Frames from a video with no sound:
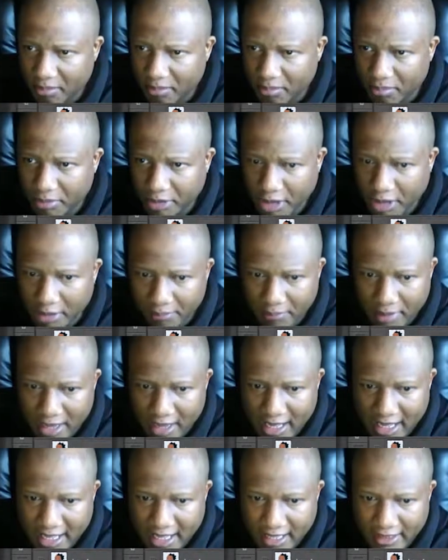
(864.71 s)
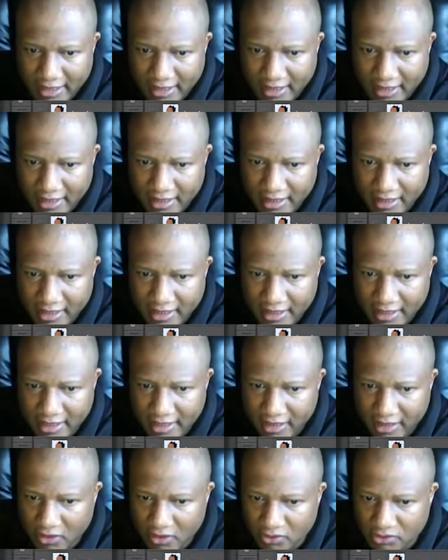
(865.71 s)
but on mine,
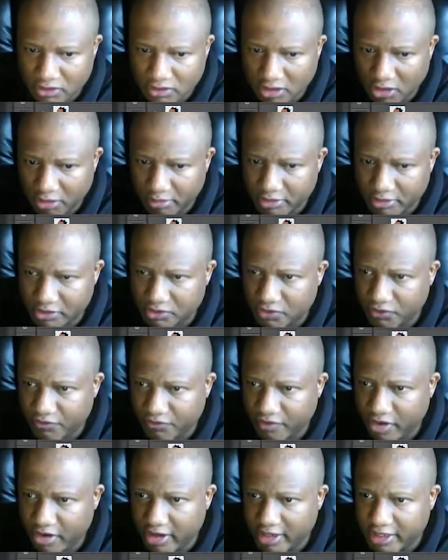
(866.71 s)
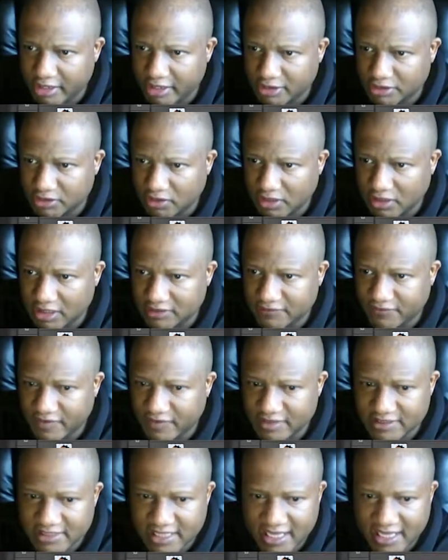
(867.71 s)
it goes a little bit too far in. So let's
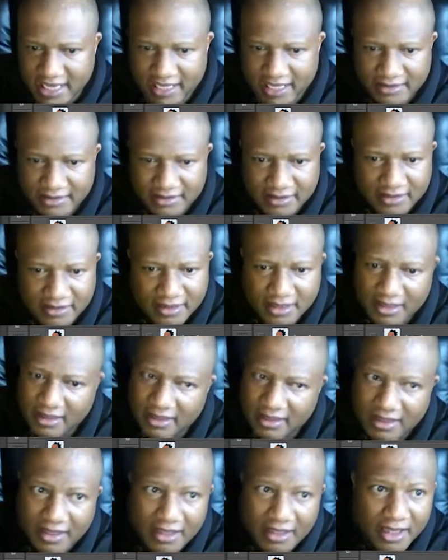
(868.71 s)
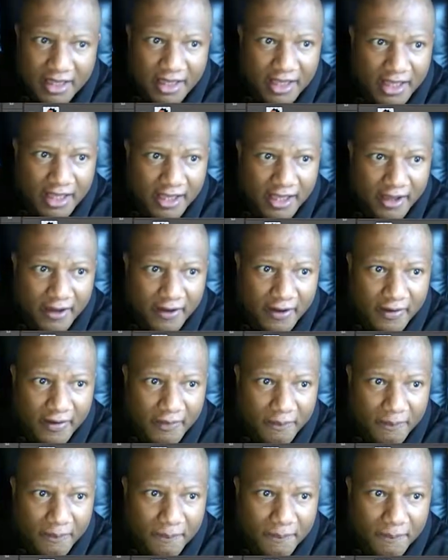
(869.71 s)
fix that.
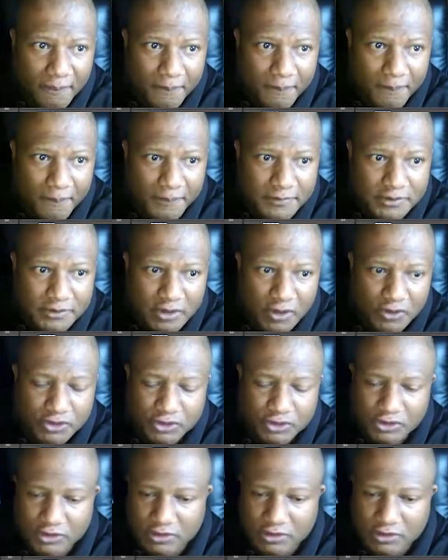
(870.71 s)
Told you,